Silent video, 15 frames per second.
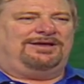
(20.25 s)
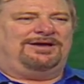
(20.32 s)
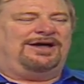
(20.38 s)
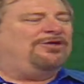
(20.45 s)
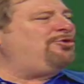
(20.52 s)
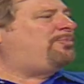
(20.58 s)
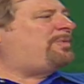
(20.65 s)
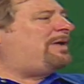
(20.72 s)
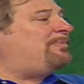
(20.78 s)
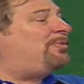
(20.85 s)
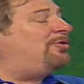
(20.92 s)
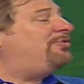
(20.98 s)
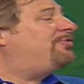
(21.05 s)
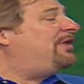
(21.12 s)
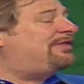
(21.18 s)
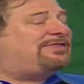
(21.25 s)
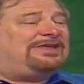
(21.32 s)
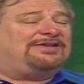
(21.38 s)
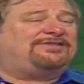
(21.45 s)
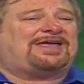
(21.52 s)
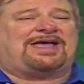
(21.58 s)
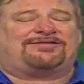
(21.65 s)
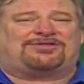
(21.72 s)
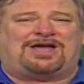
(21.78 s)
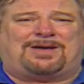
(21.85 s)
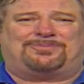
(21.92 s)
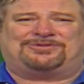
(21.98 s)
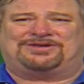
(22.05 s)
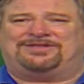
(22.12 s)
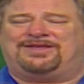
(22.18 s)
Other people think the exact opposite.